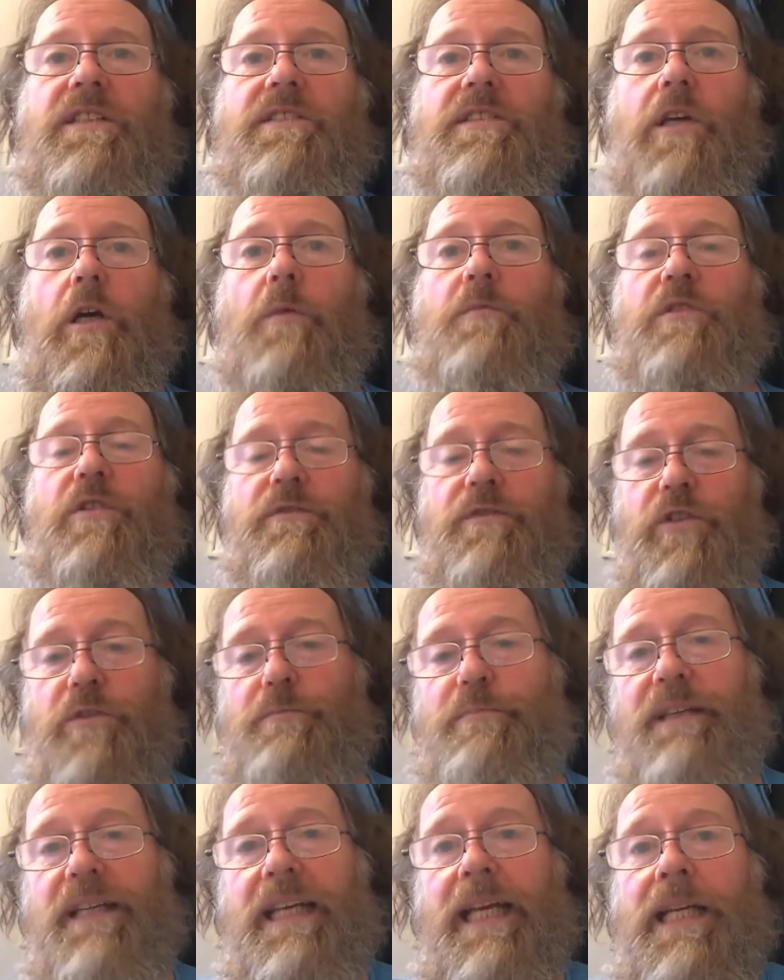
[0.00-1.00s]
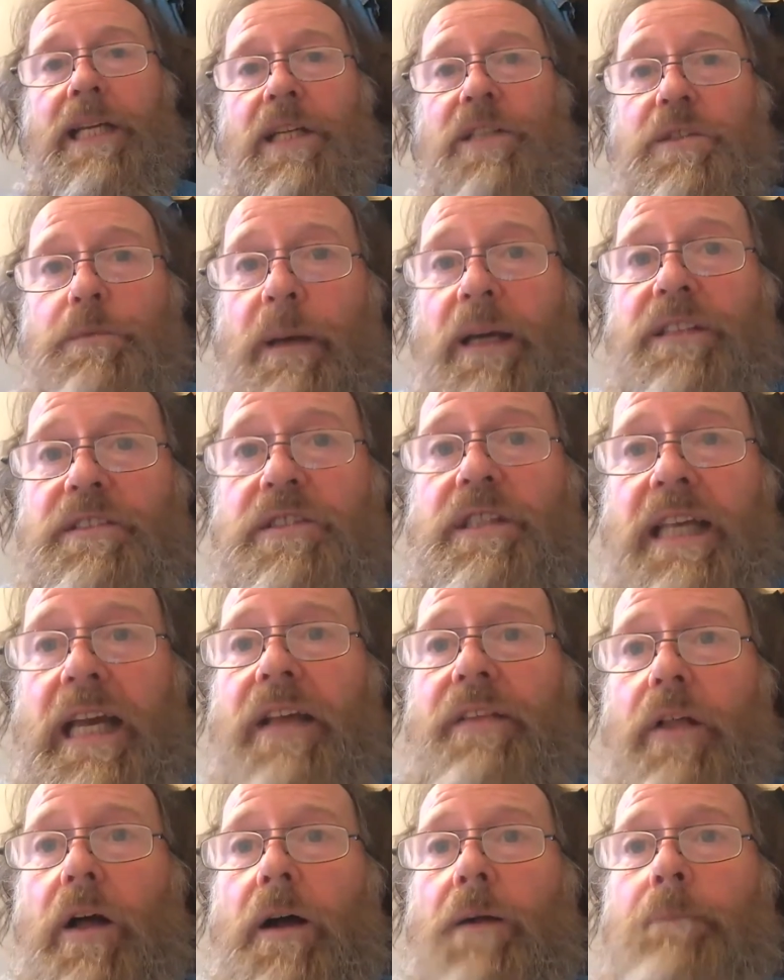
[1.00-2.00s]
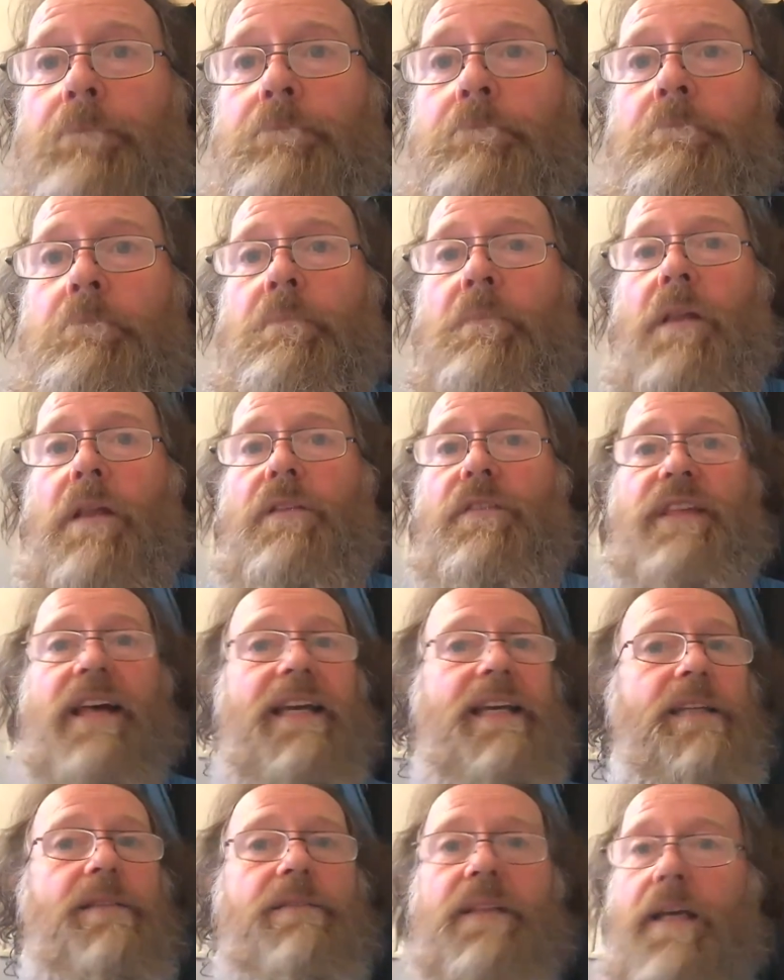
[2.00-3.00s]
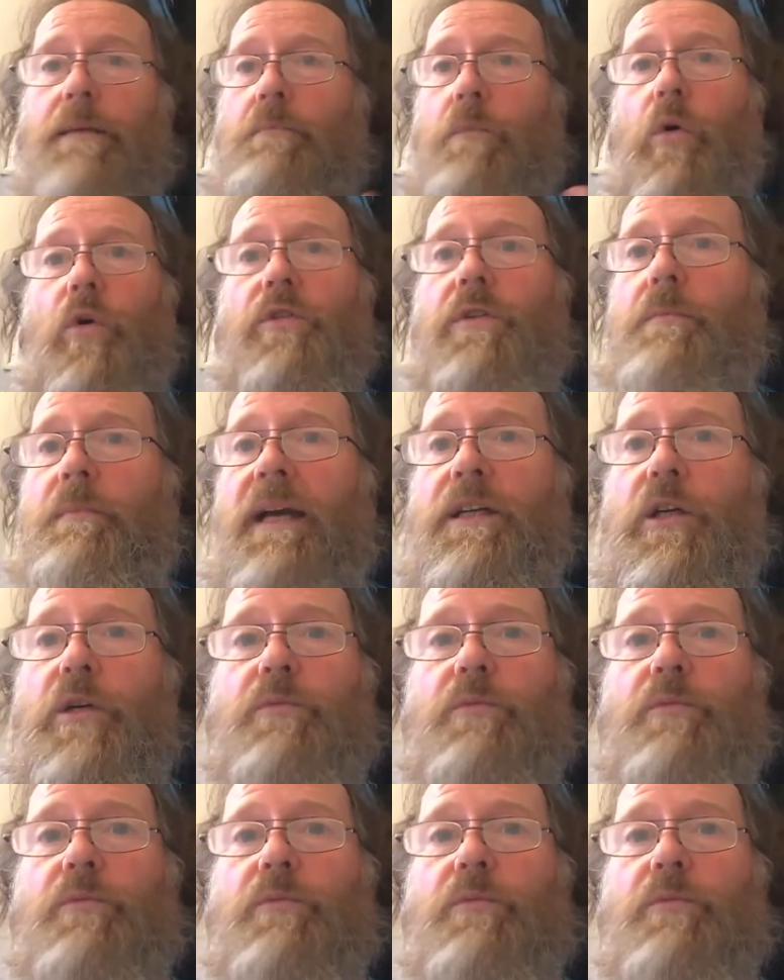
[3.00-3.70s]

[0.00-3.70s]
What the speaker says: in terms of just being in a space together, they more than made